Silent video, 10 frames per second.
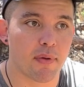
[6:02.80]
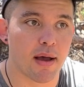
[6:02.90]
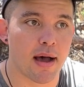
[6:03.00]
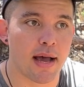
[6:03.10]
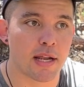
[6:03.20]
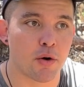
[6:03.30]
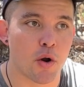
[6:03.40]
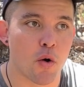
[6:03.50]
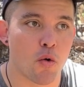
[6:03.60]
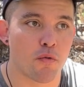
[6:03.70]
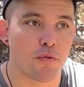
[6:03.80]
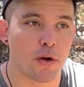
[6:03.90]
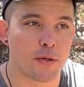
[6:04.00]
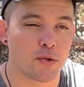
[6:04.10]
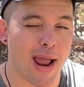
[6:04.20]
I don't know of
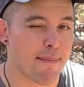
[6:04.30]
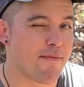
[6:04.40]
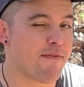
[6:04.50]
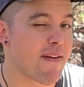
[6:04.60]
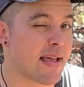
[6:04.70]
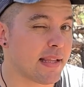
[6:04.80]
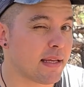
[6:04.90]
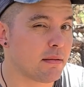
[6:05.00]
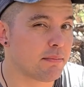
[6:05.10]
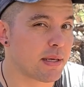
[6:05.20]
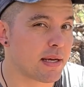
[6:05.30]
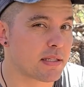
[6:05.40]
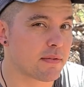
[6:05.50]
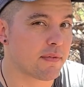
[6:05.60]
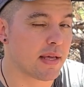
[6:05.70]
a trap failing because
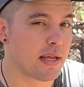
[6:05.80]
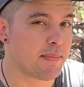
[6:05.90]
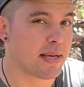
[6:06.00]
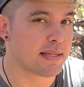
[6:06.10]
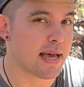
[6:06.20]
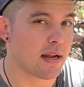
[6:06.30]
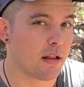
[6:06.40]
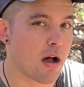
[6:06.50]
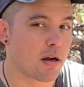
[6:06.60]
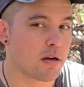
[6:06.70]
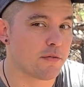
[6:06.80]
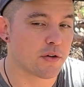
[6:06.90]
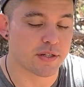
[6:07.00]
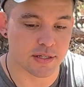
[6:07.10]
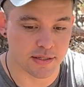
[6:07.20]
it had a locker
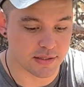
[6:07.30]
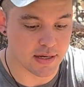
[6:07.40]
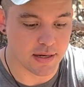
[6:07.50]
versus